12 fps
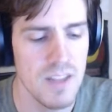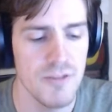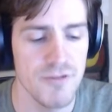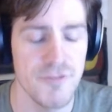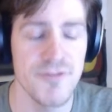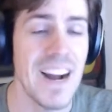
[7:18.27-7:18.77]

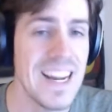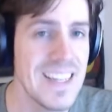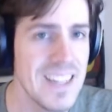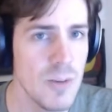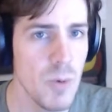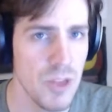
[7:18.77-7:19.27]

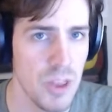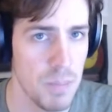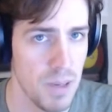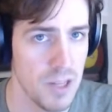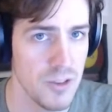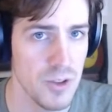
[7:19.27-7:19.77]
finding what the
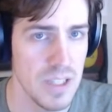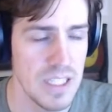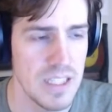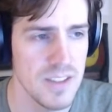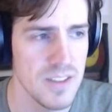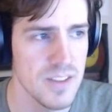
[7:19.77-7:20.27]
puzzle
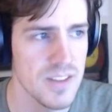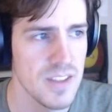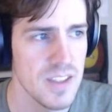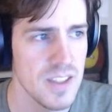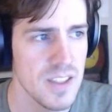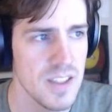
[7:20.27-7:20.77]
is
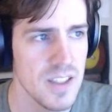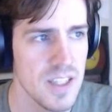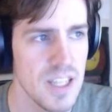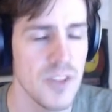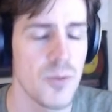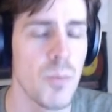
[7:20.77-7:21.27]

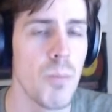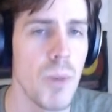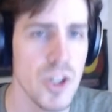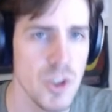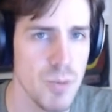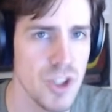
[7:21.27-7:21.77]

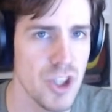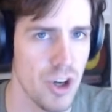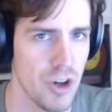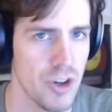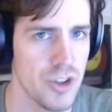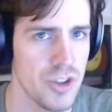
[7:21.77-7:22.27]
much, much
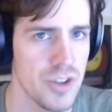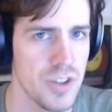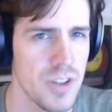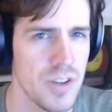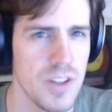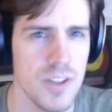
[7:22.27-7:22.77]
harder
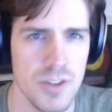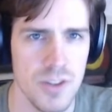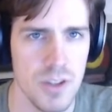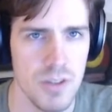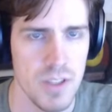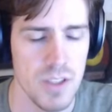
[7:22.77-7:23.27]
than
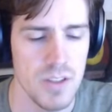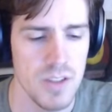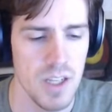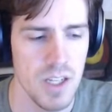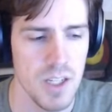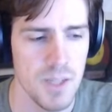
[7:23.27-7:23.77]
solving it.
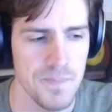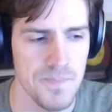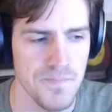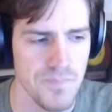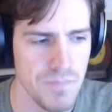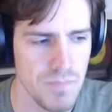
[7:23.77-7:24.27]

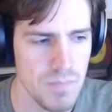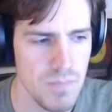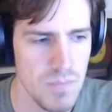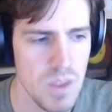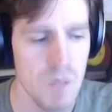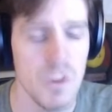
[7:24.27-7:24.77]

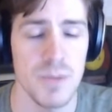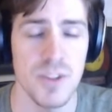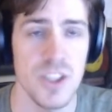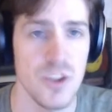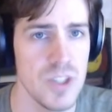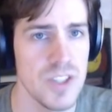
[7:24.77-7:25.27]
For example,
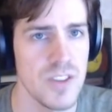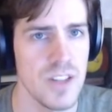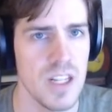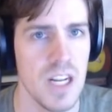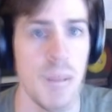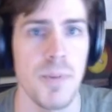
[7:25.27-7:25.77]
just recently, in
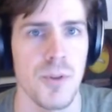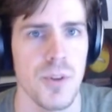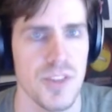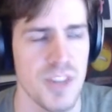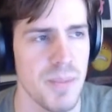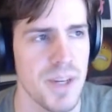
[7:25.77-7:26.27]
an episode
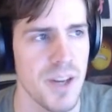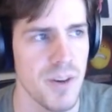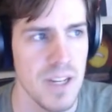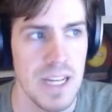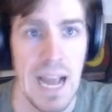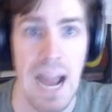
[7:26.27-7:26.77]
that's coming out
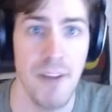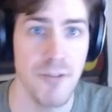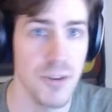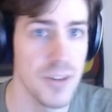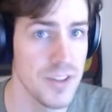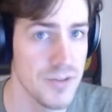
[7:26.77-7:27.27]

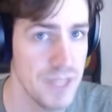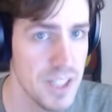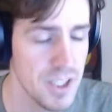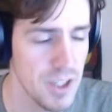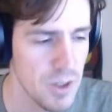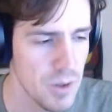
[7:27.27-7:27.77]
after this
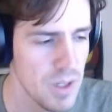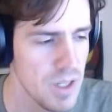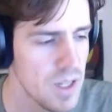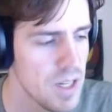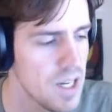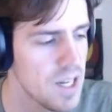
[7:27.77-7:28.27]
video,
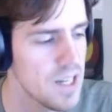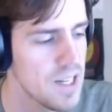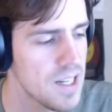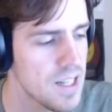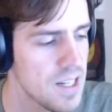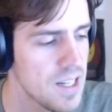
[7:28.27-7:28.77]

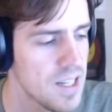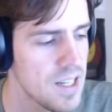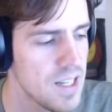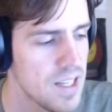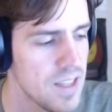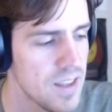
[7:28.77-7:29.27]

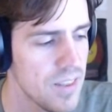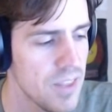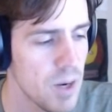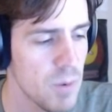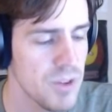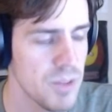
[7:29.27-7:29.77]

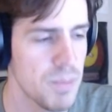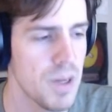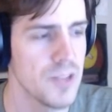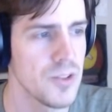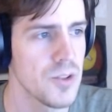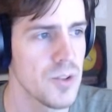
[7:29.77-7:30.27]
there was a
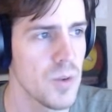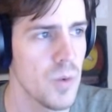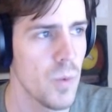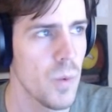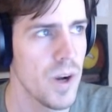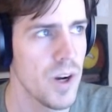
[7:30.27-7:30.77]
puzzle
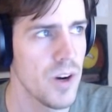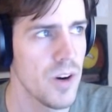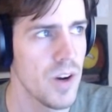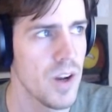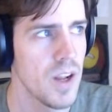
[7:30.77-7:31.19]
where